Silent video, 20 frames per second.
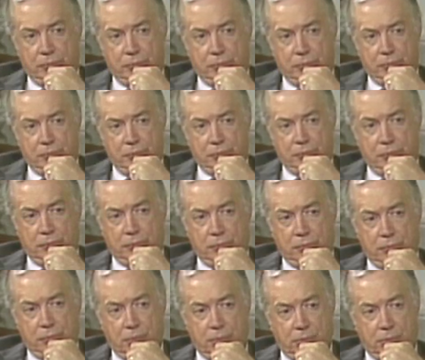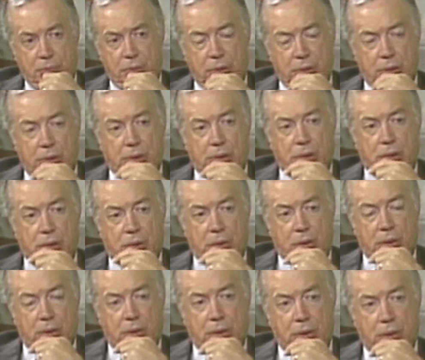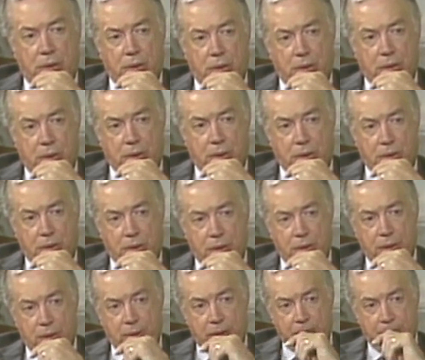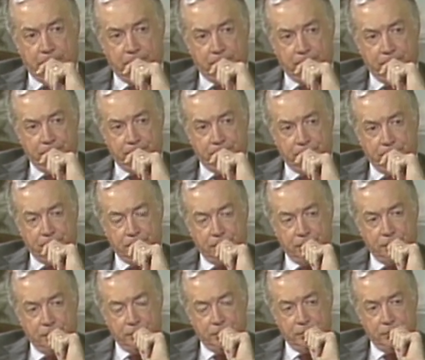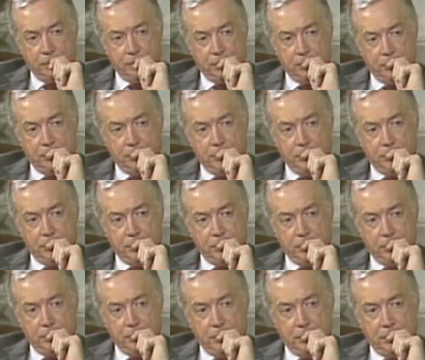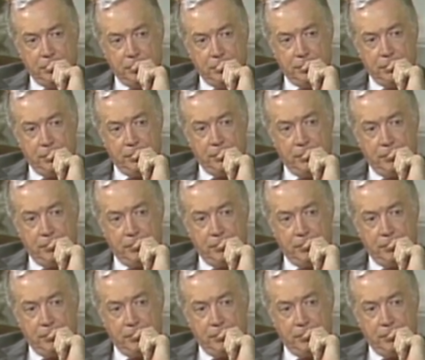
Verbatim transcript: at least through the presiding bishop's office, the church has a concern